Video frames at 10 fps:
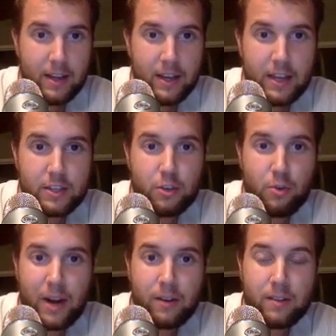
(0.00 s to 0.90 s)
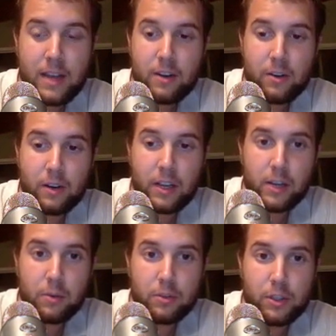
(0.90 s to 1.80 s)
is greater than or
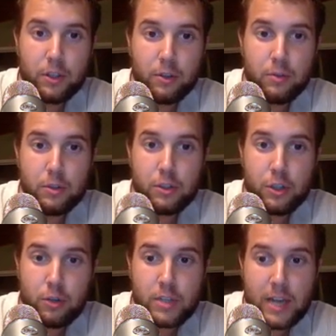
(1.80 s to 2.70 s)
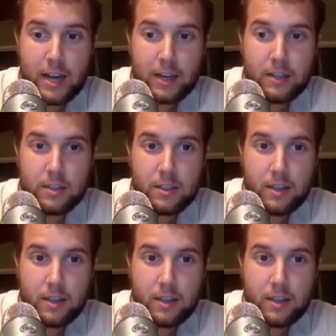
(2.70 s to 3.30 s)
equal to 2 seconds,